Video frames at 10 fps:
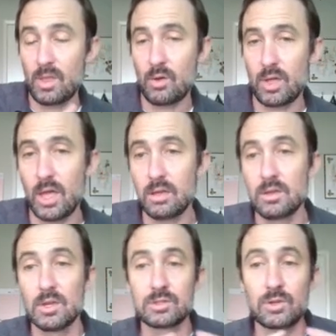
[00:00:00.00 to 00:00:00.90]
Okay.
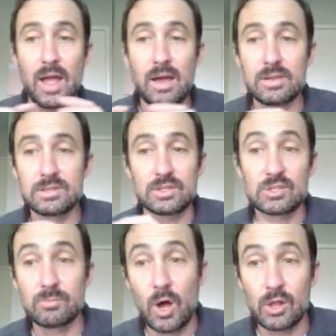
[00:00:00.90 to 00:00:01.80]
So how does a
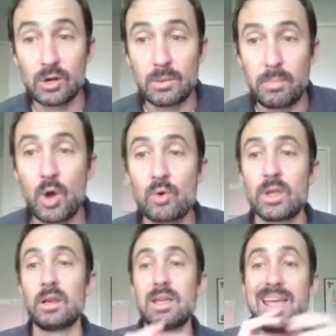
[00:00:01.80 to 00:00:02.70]
smaller
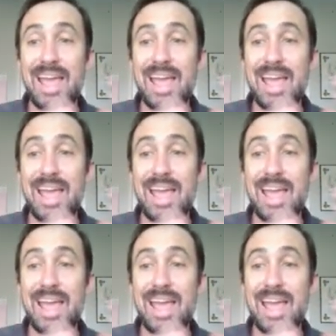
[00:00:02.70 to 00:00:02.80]
component